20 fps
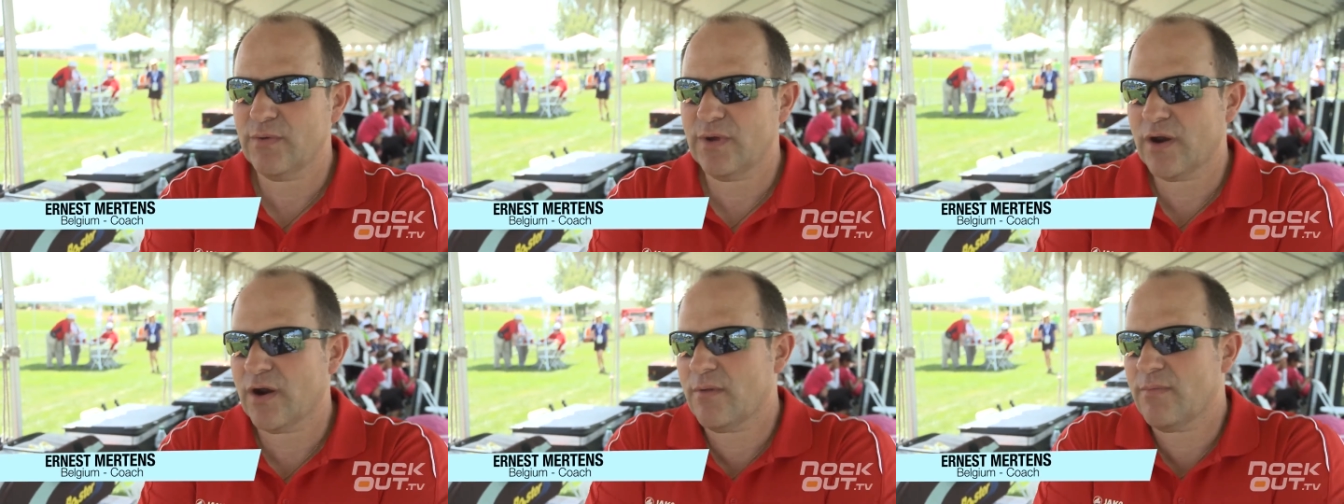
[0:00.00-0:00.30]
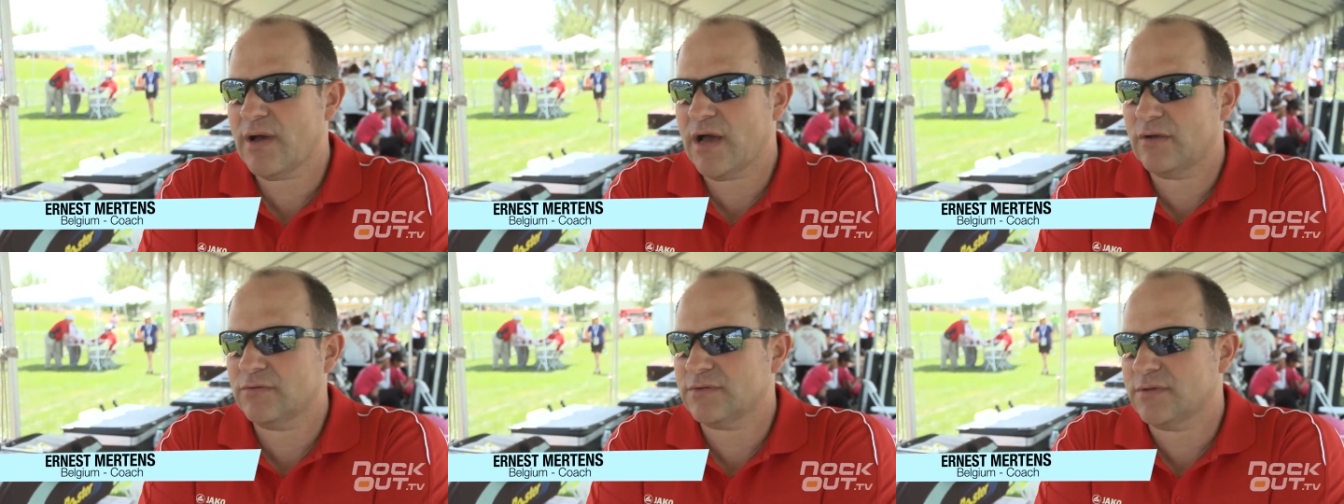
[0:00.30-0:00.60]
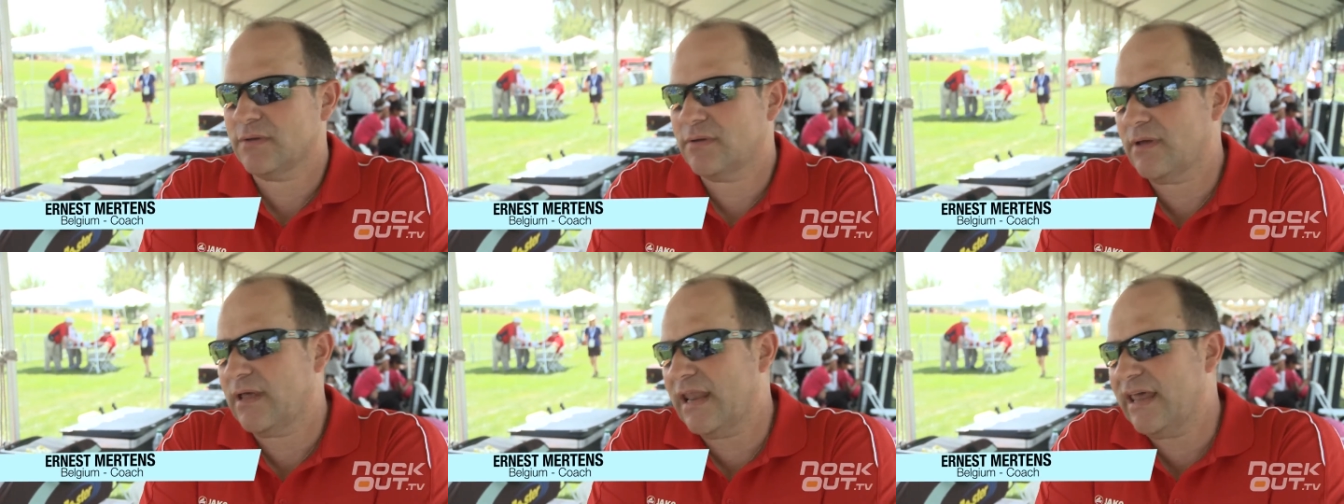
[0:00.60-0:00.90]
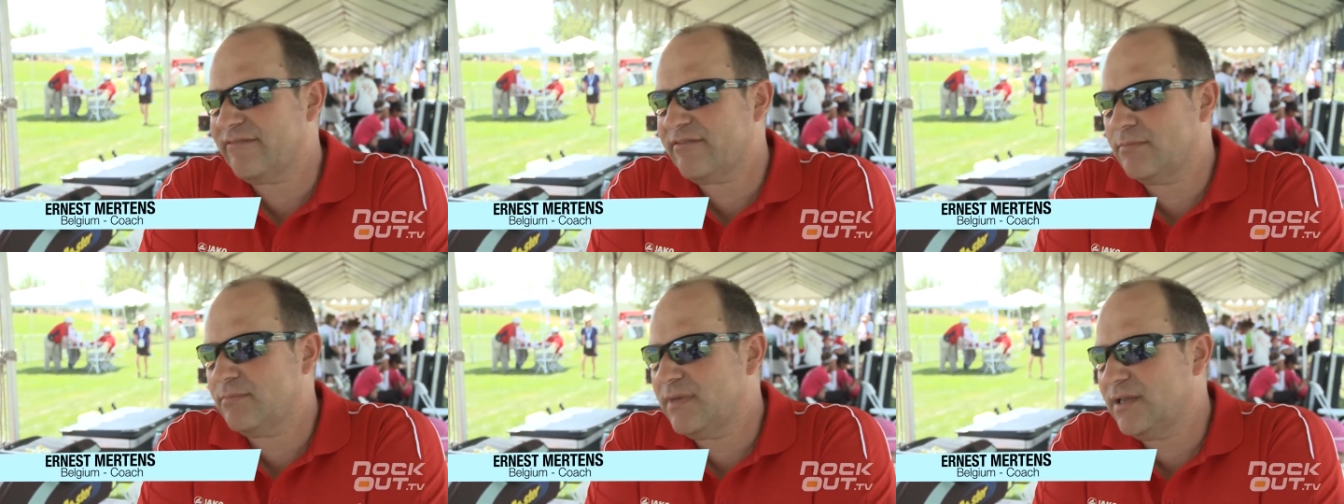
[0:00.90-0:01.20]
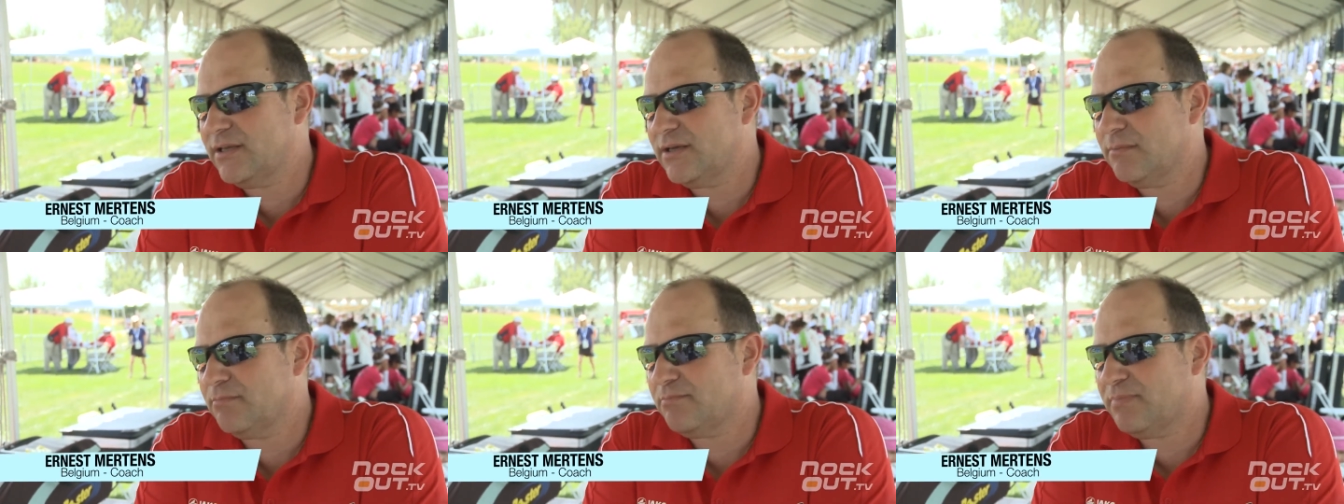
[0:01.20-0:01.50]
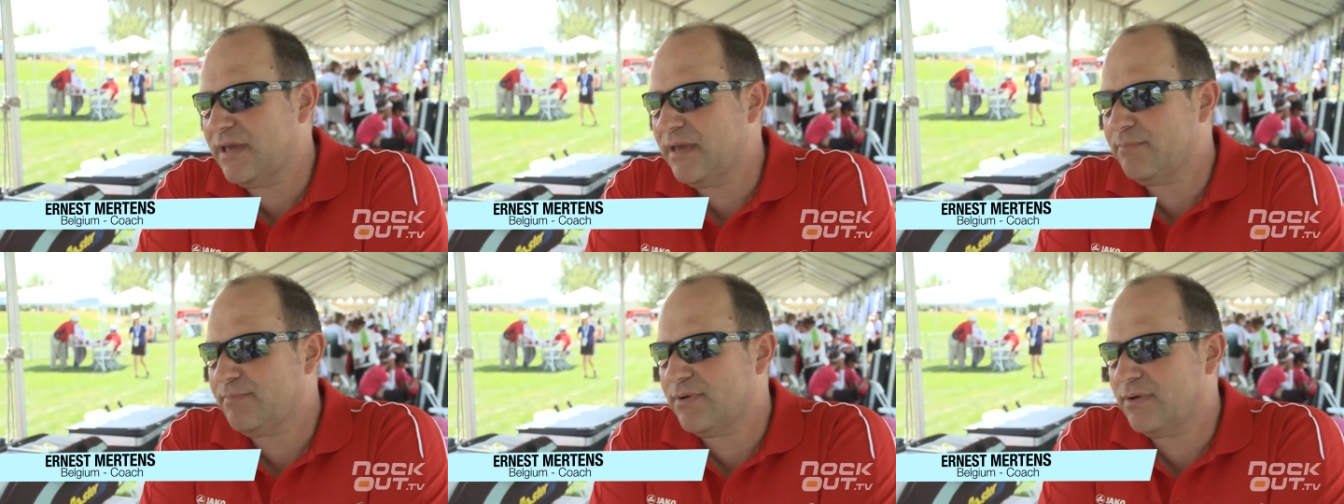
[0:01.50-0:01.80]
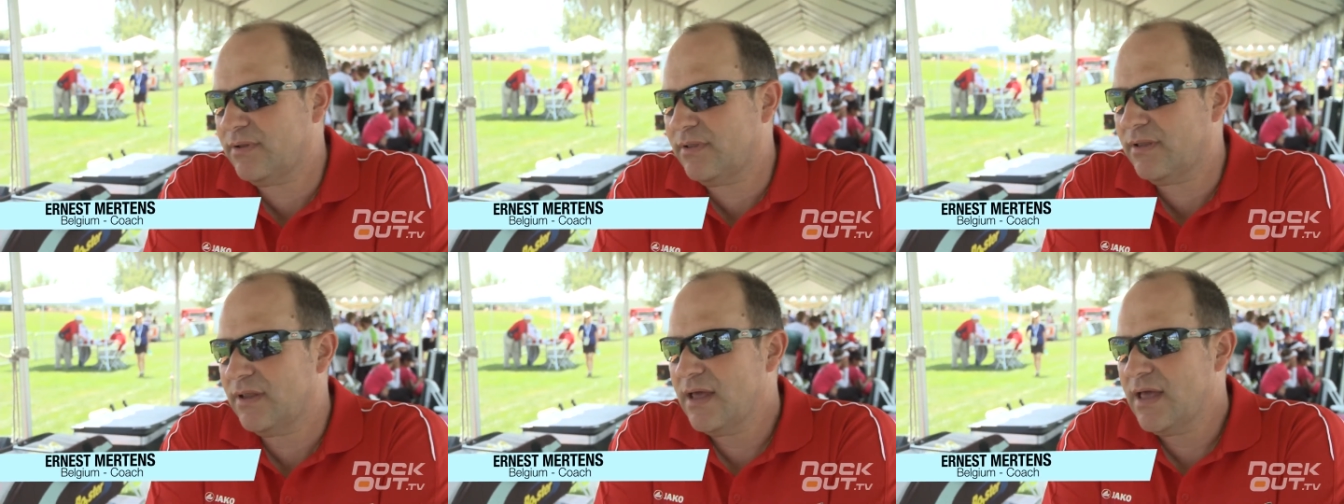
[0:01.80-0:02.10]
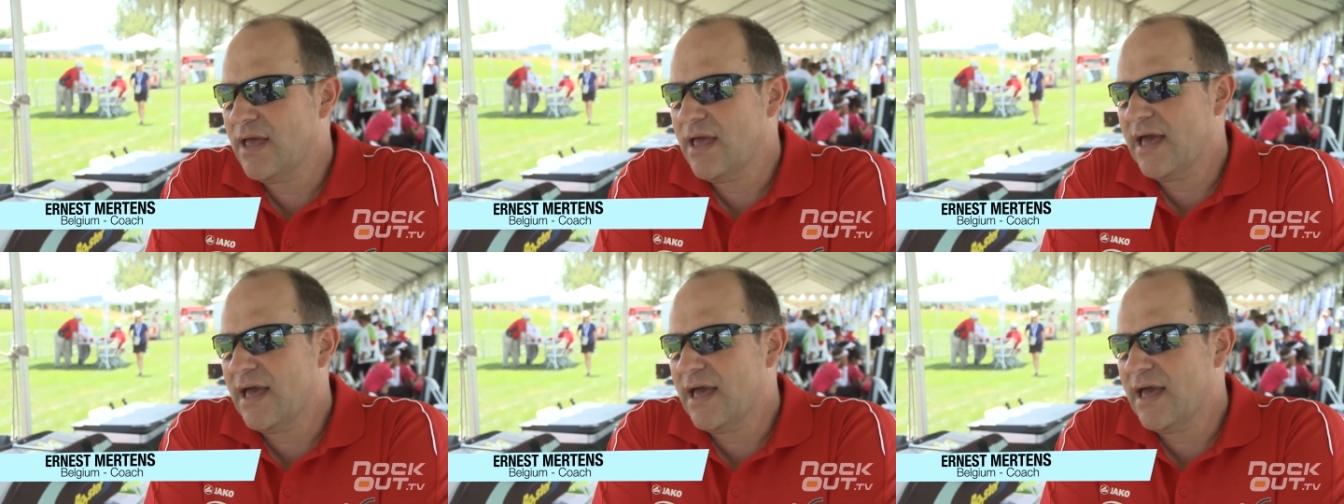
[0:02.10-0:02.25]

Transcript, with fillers: We're about 11 million people,